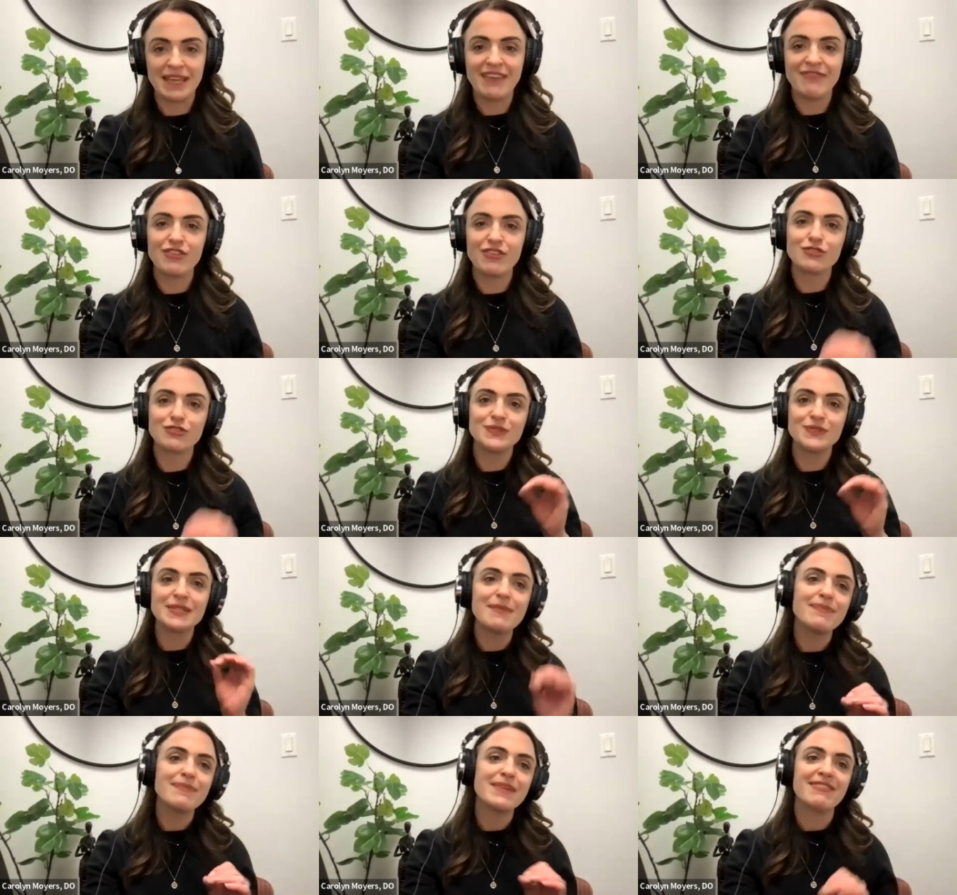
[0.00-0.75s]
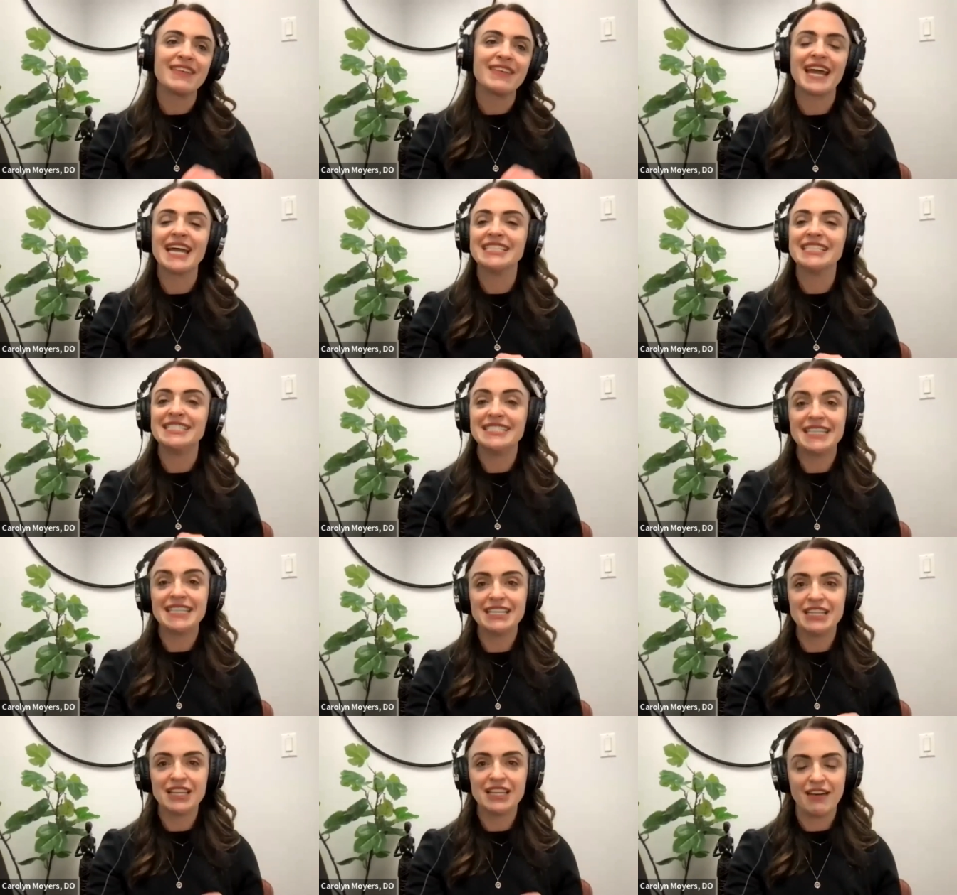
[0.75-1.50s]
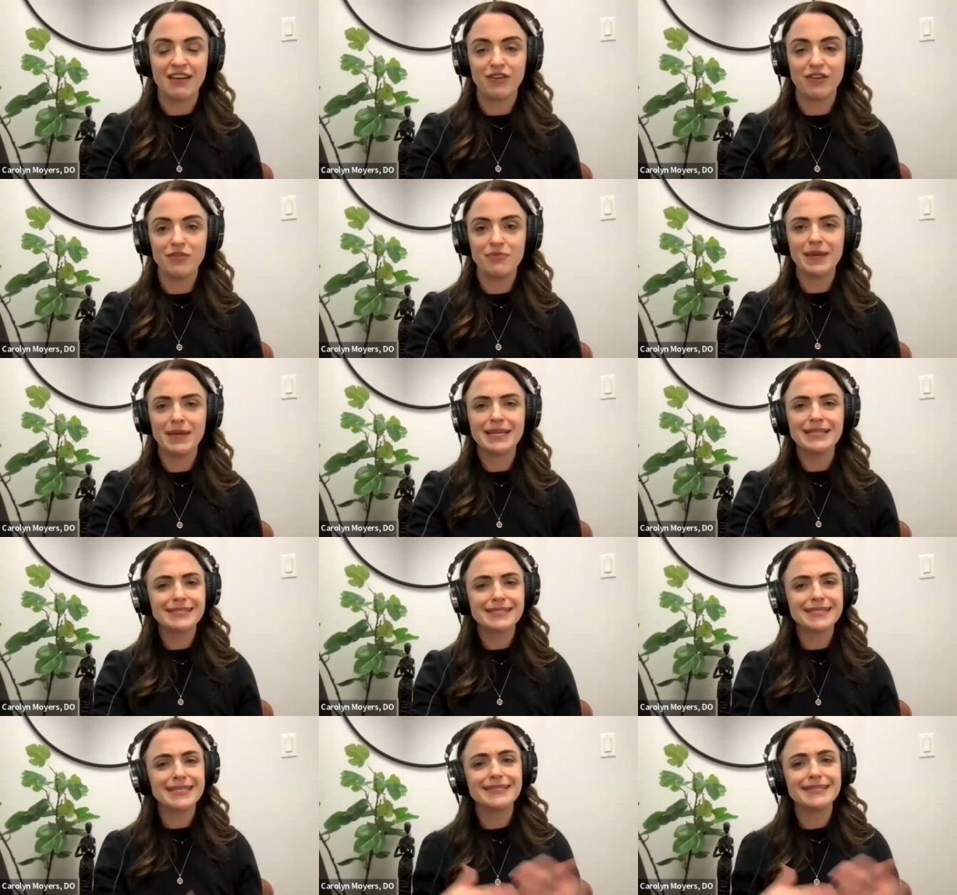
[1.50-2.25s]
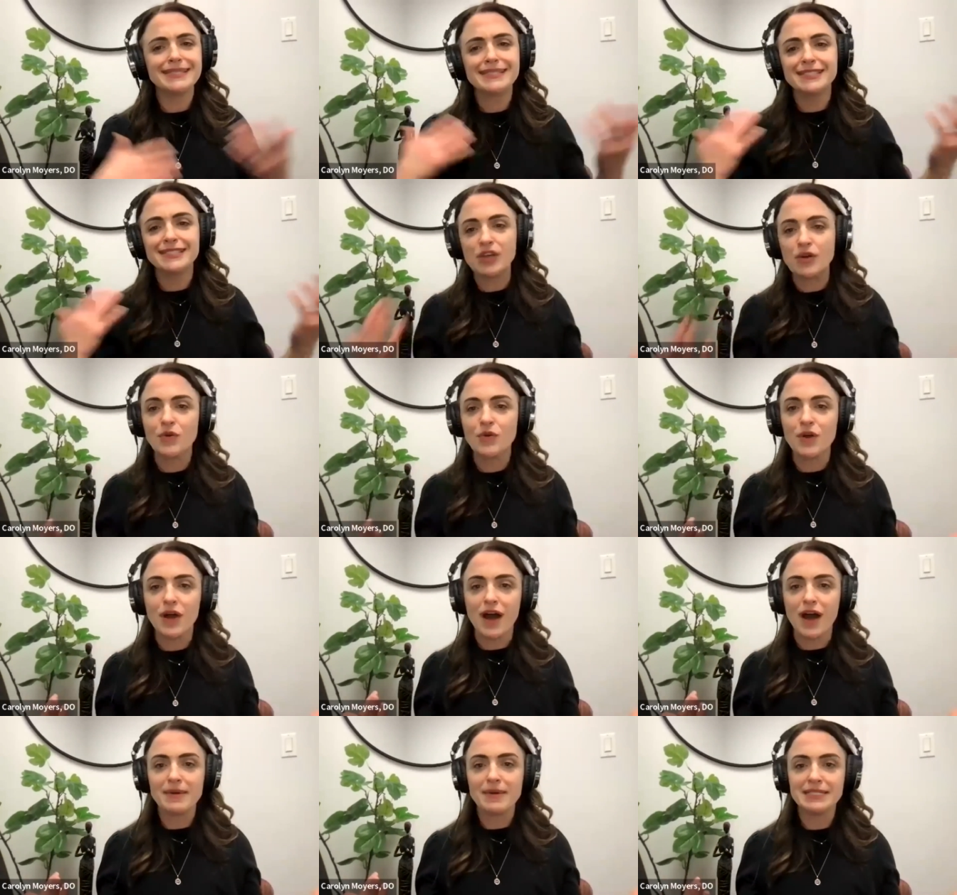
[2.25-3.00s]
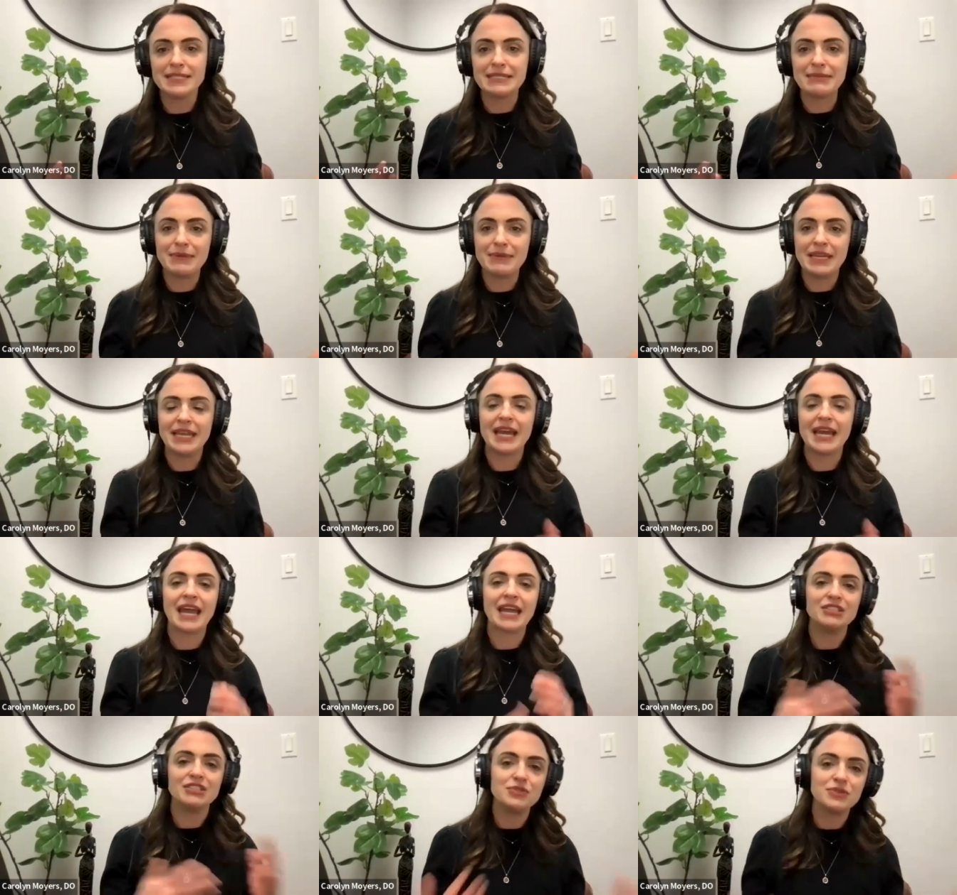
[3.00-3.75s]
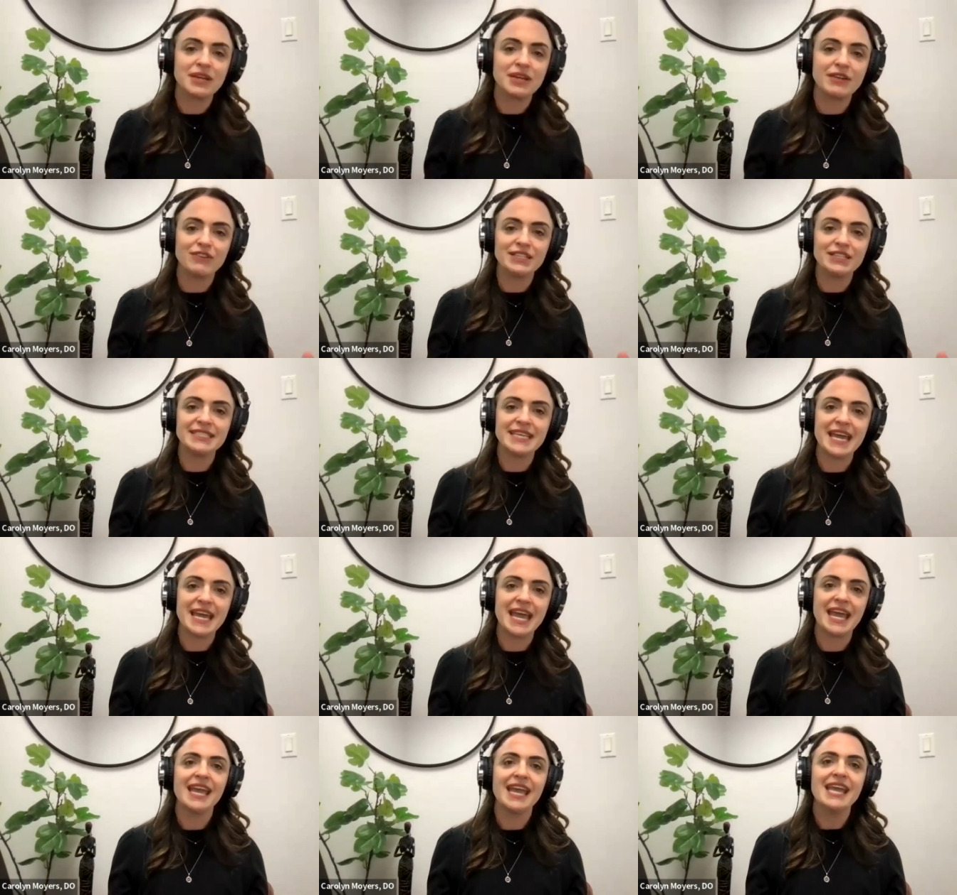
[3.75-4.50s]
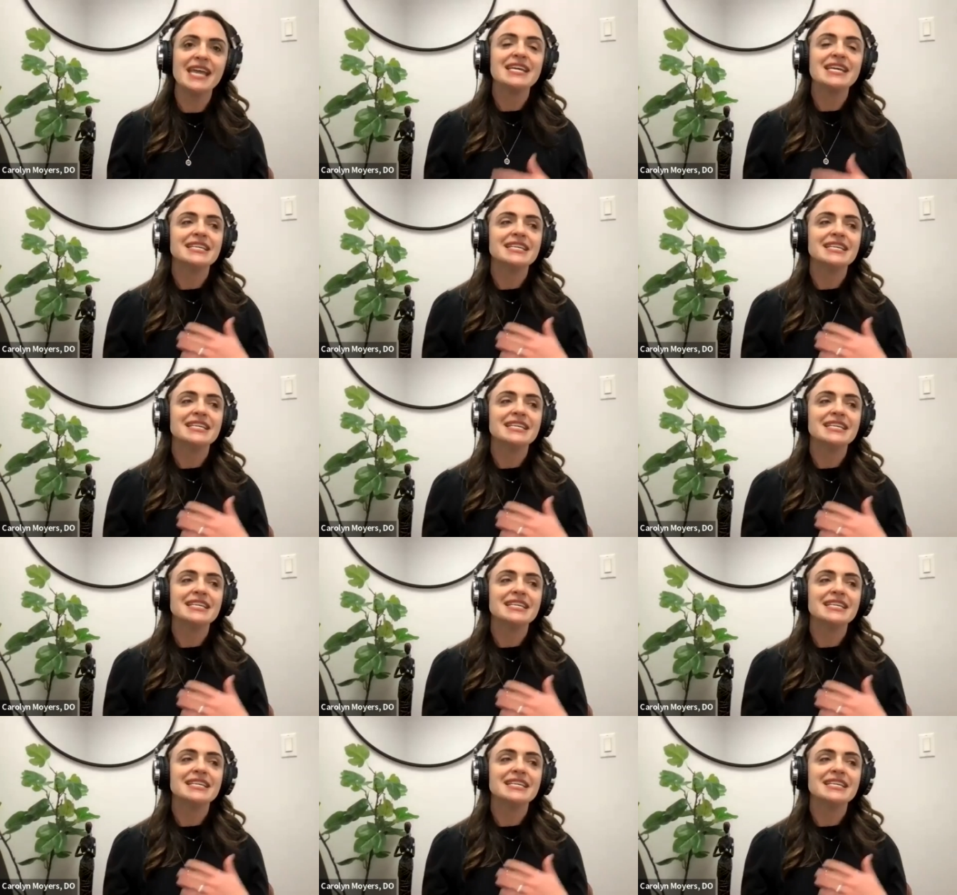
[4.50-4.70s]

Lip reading: if there's something that I didn't cover, because this is so common to me, I do it every day.